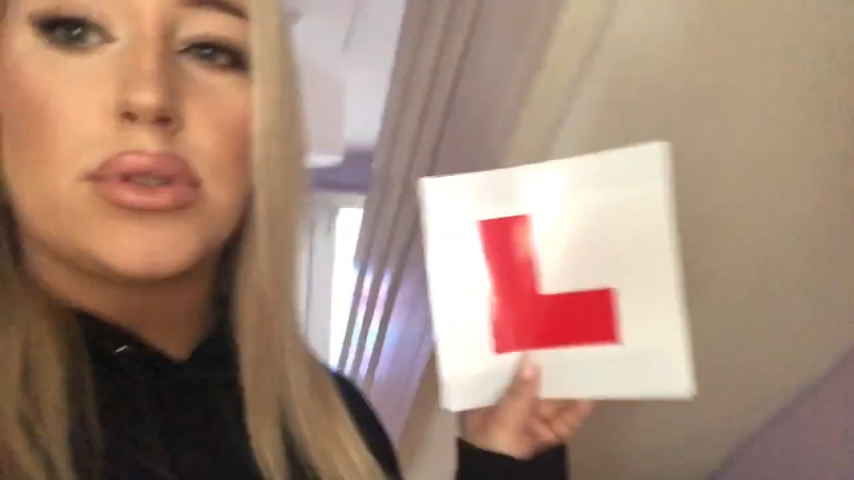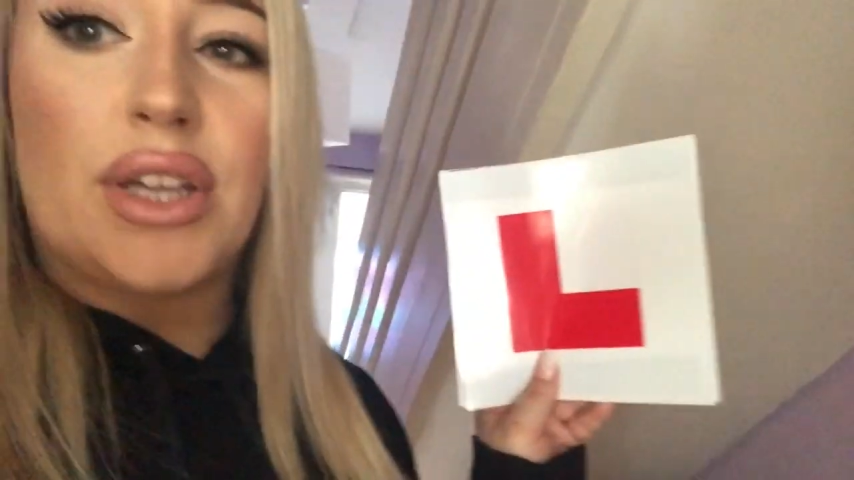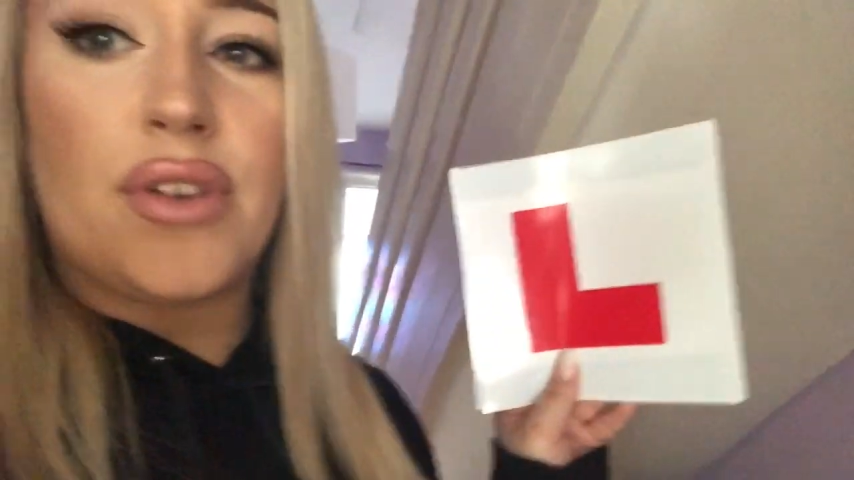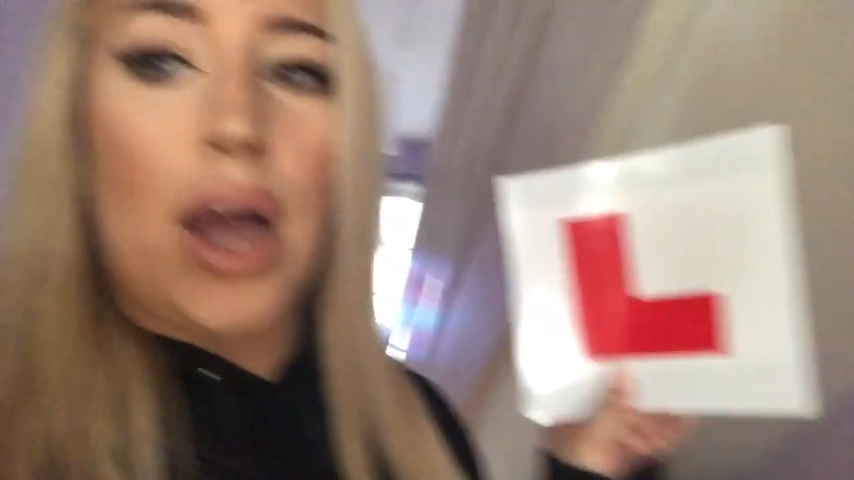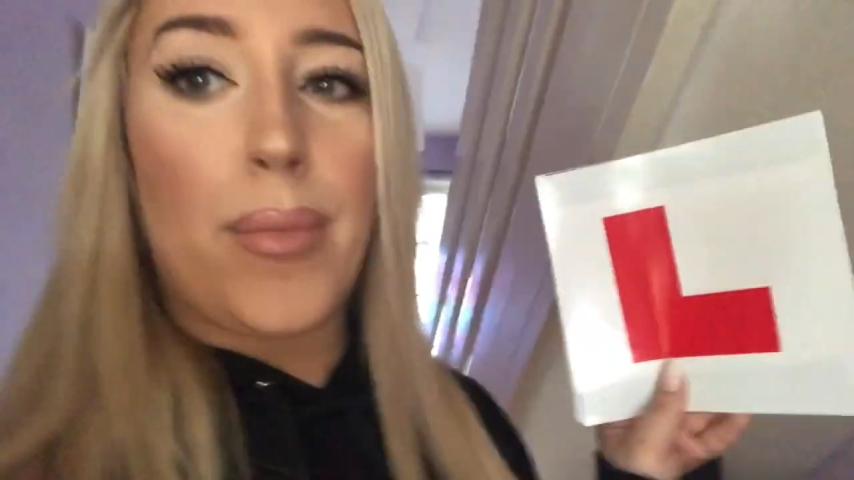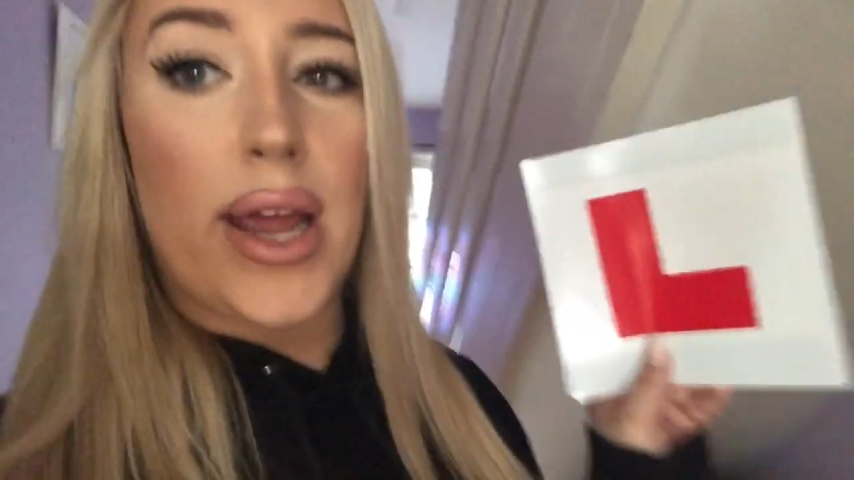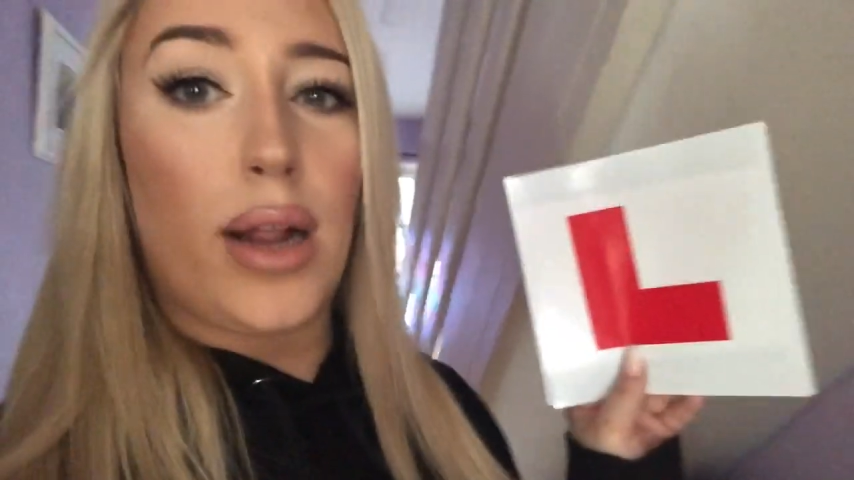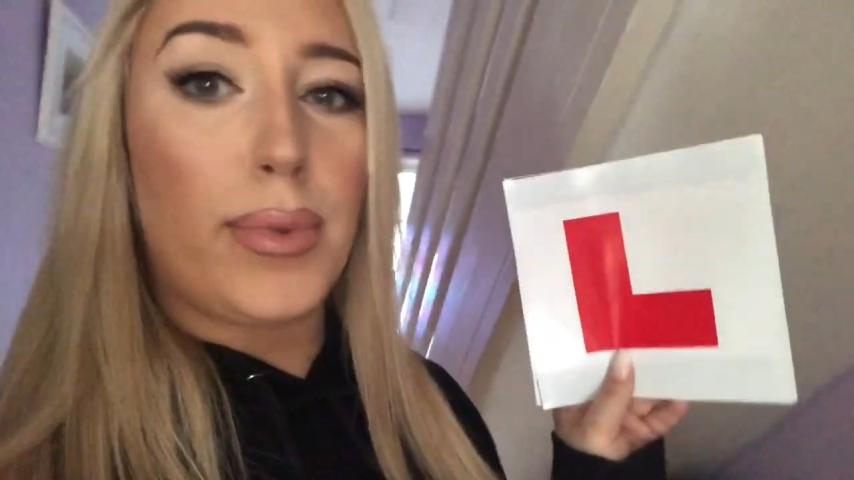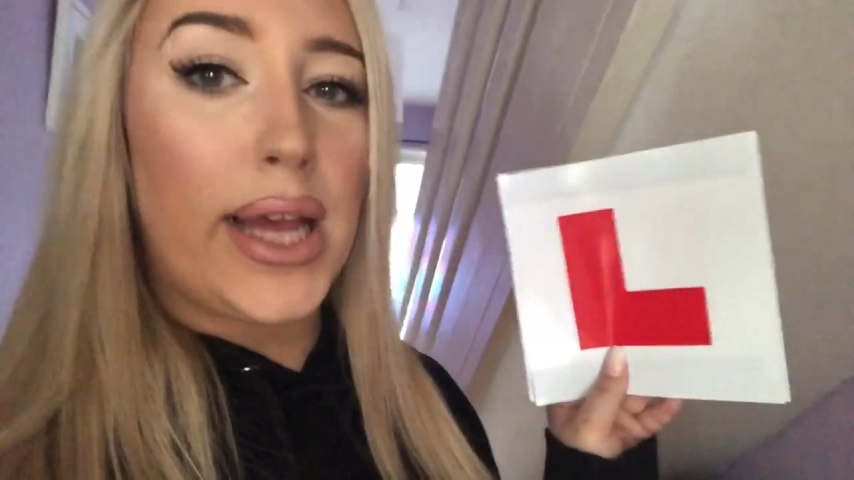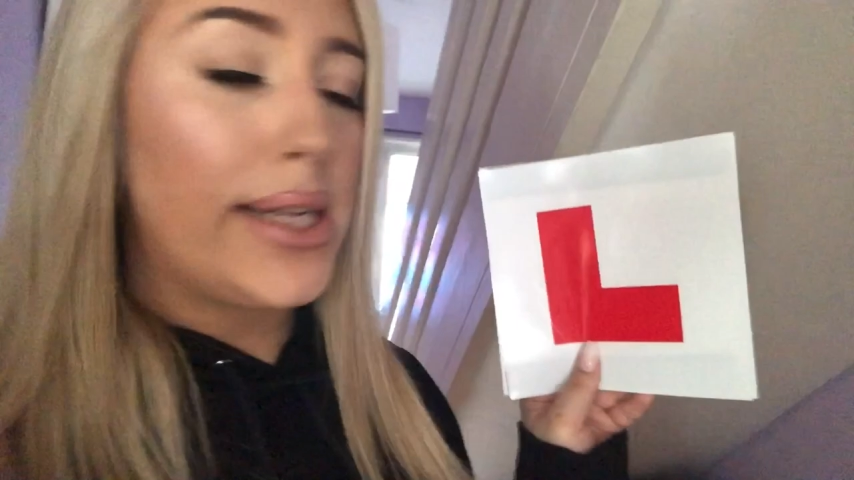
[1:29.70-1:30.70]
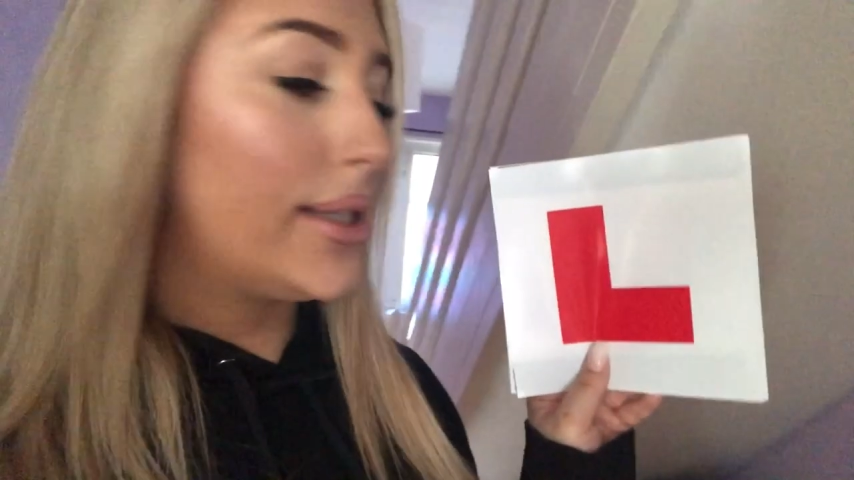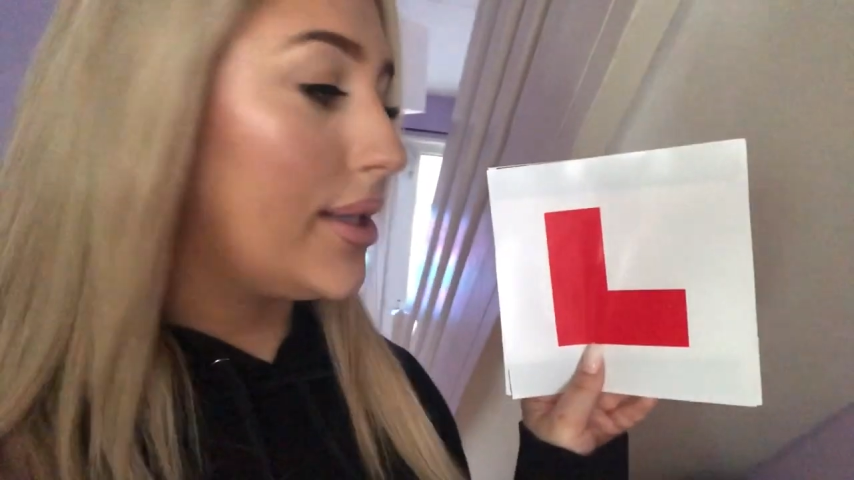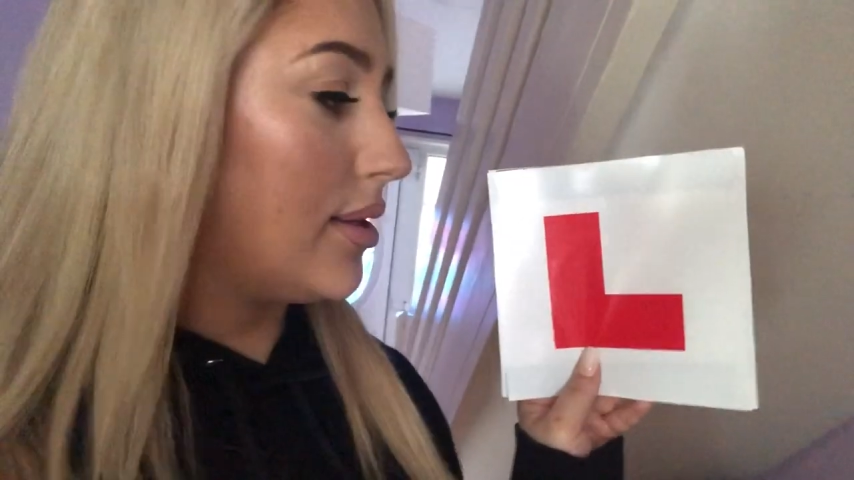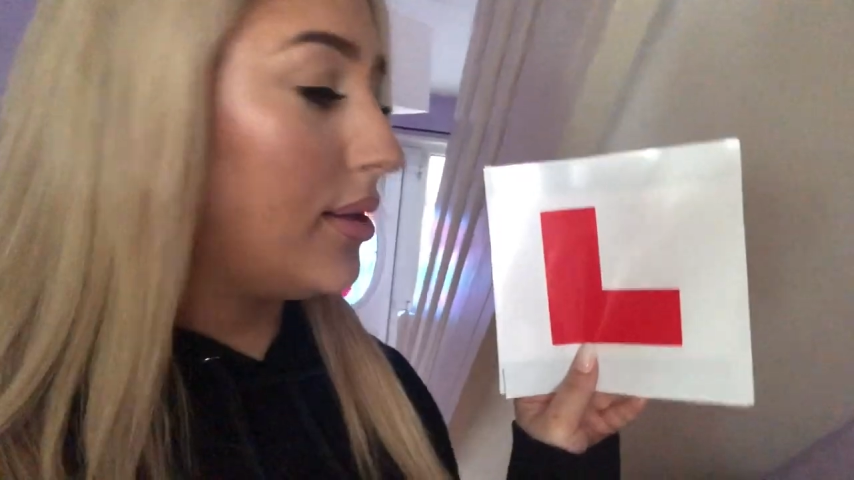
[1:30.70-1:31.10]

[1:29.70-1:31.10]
Even got my L plates,